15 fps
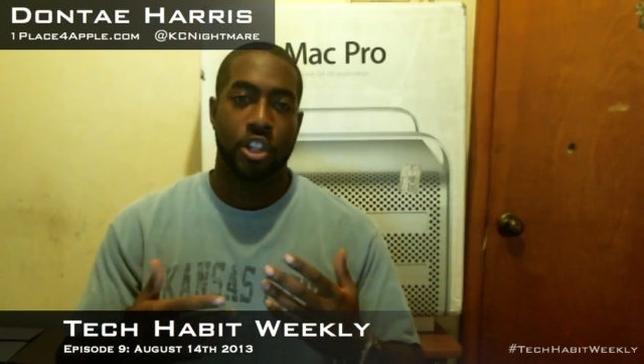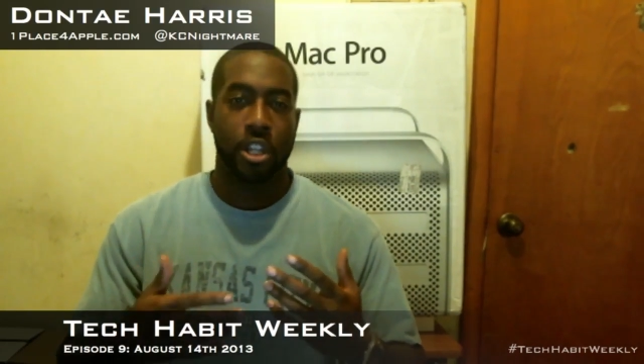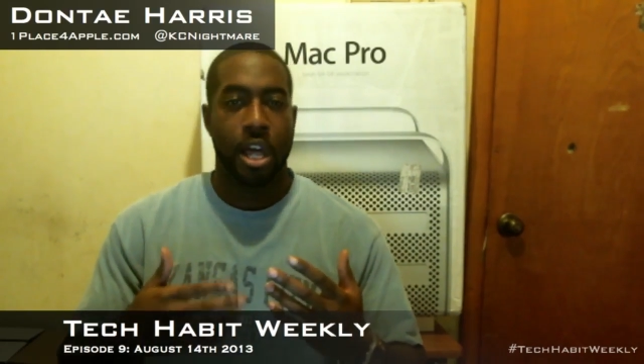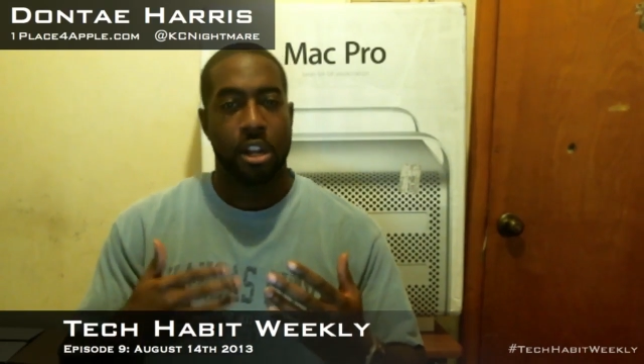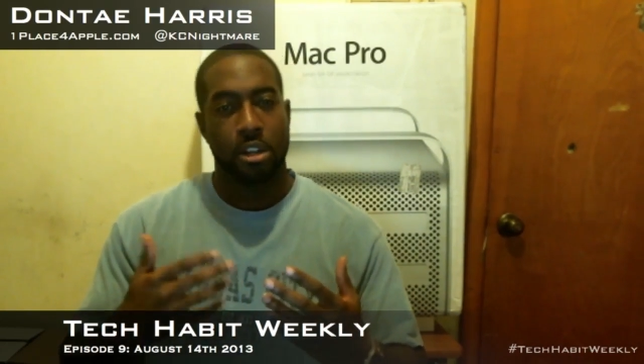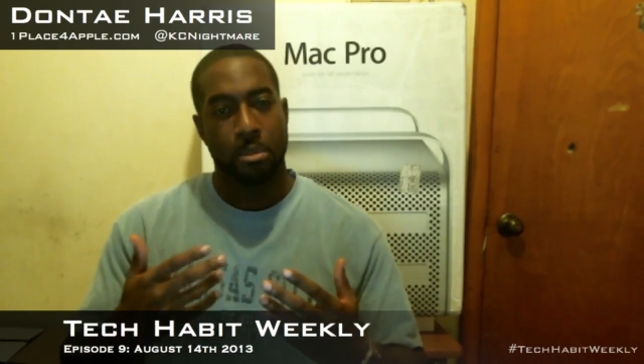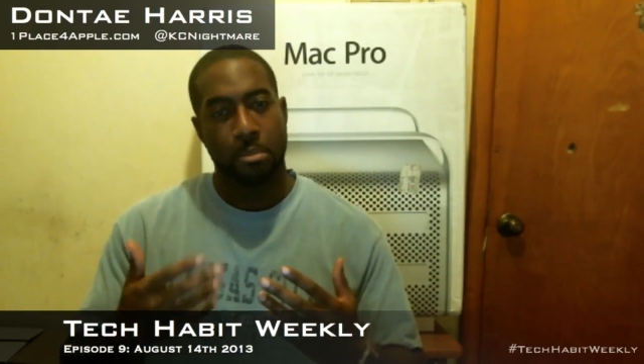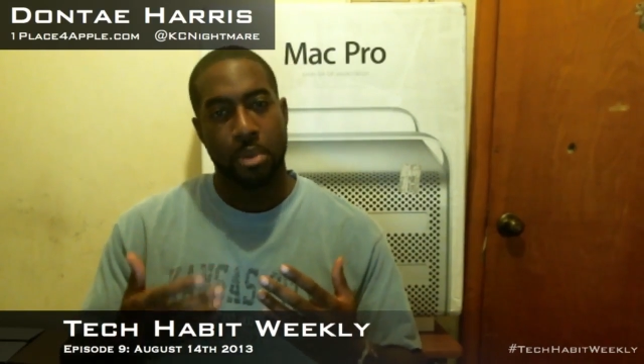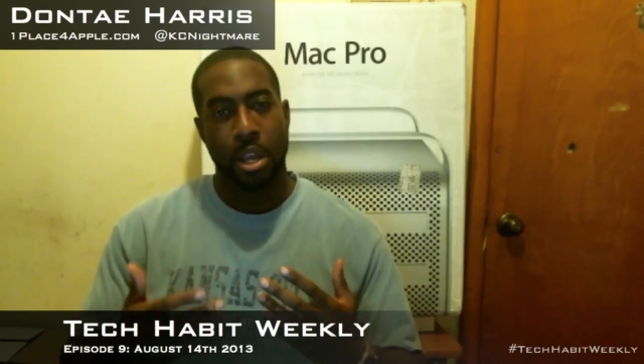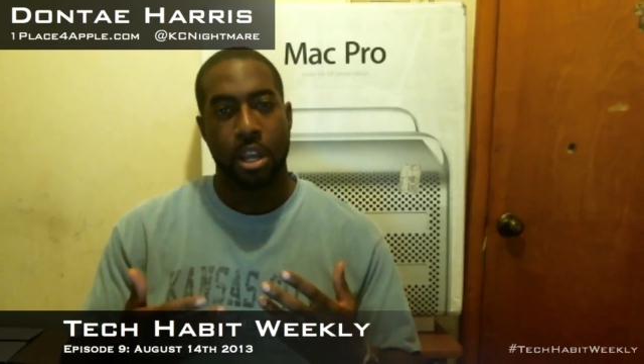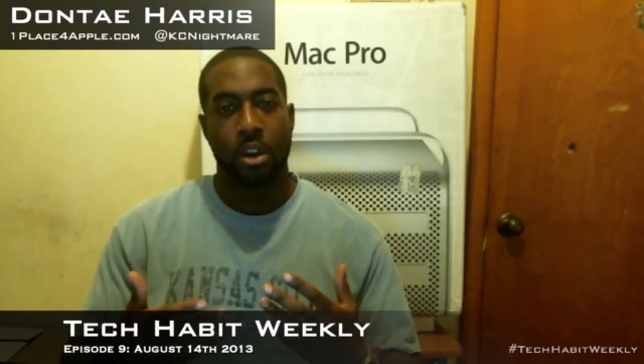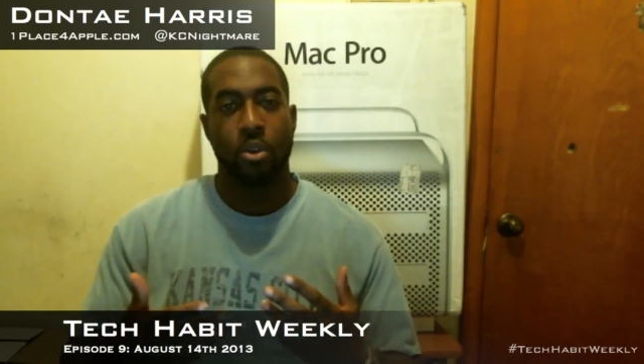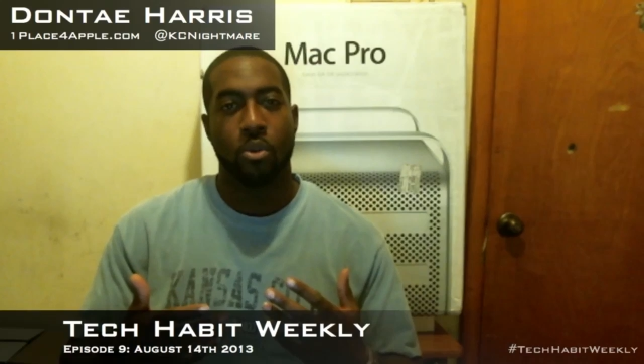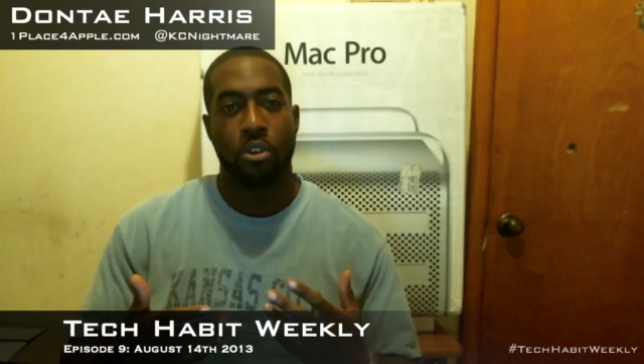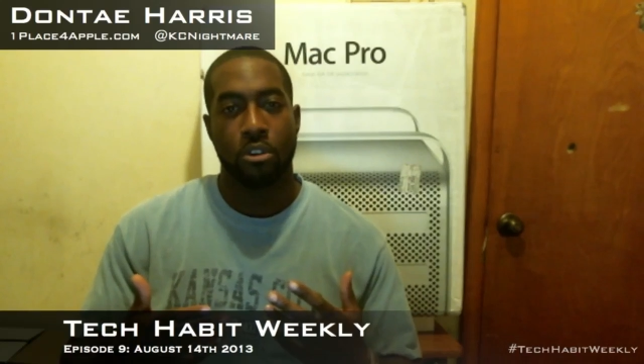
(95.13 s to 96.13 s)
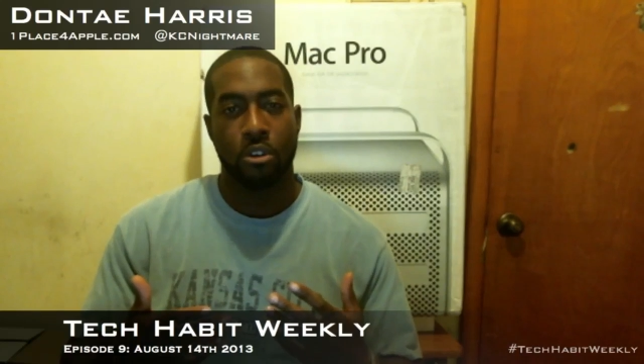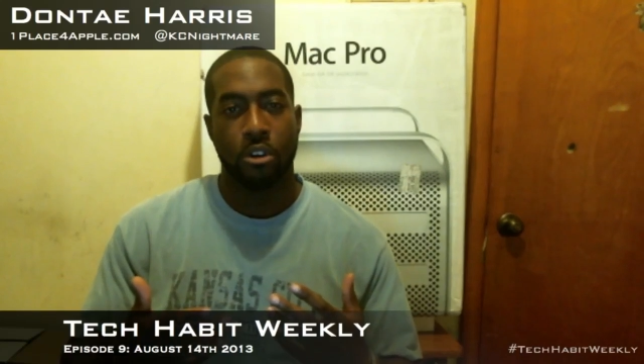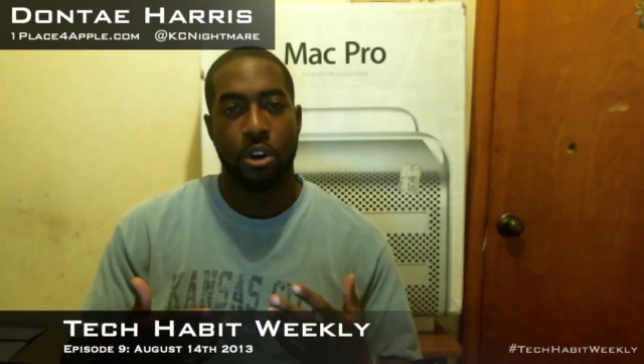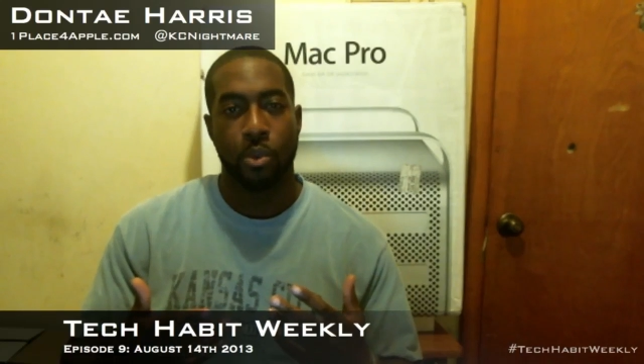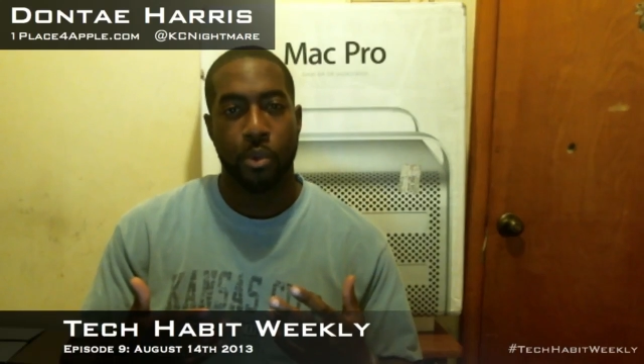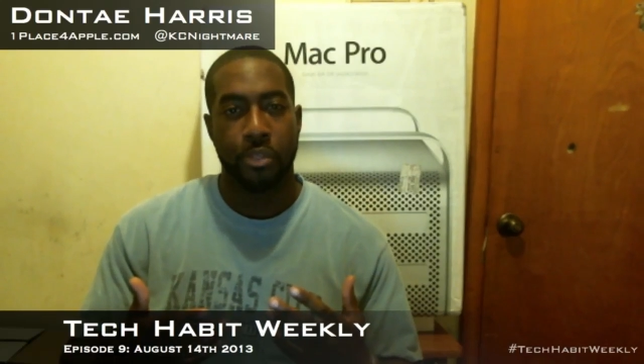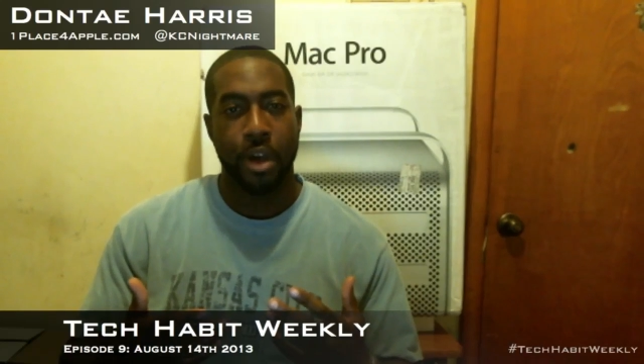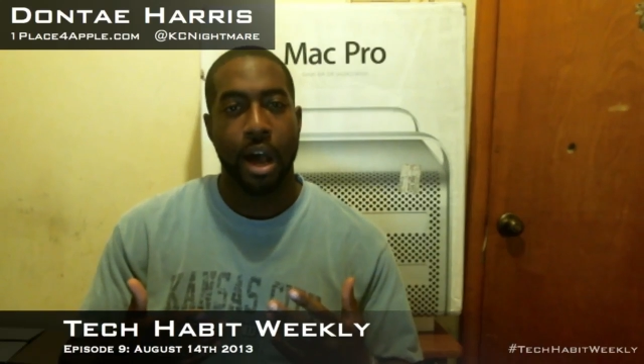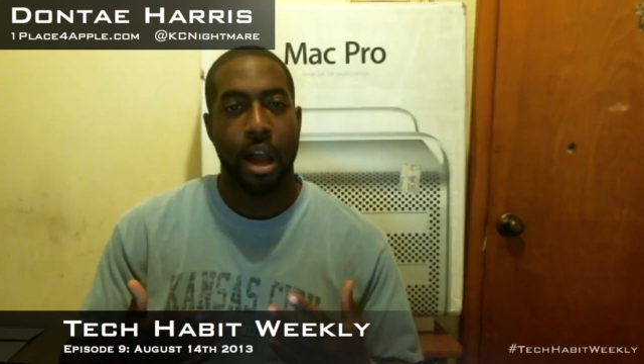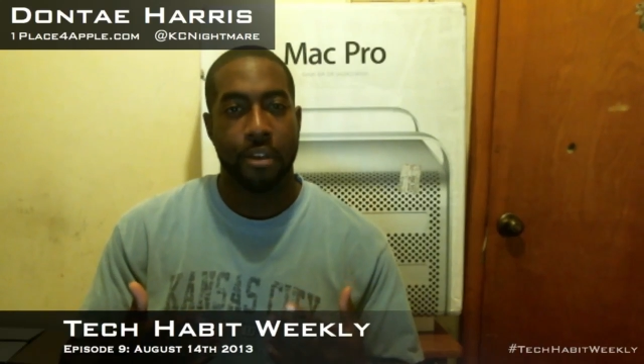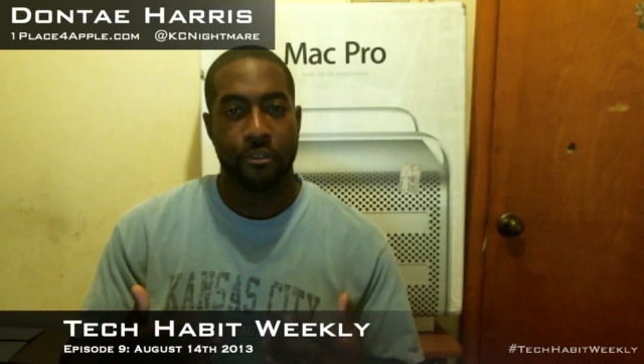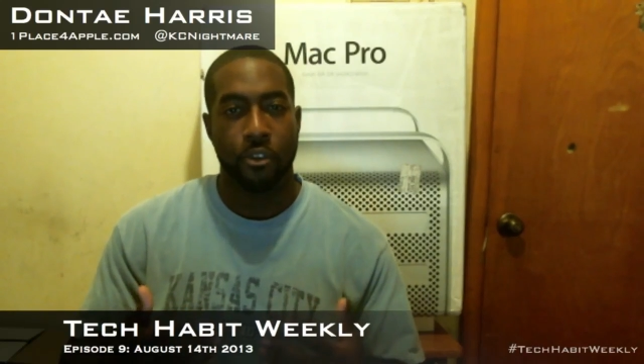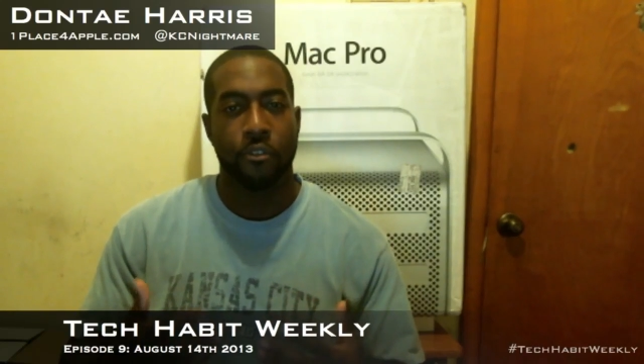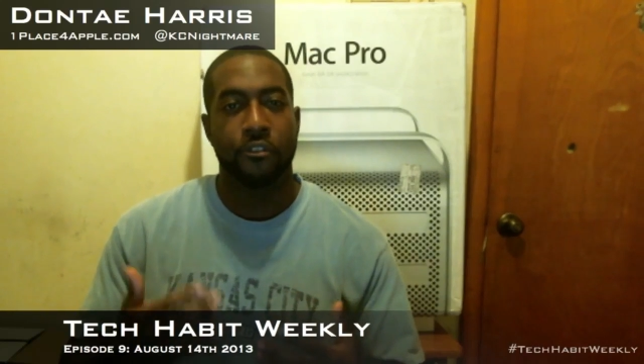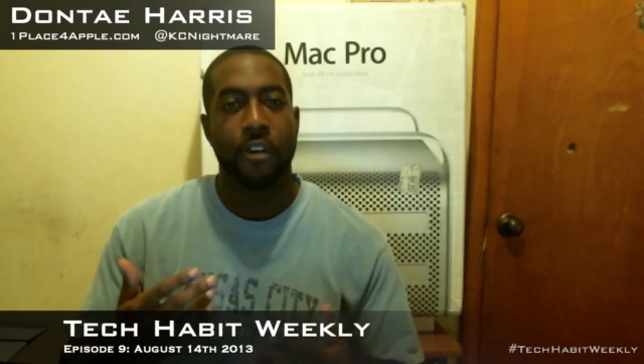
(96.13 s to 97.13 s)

a lot of debate going on with the iPhone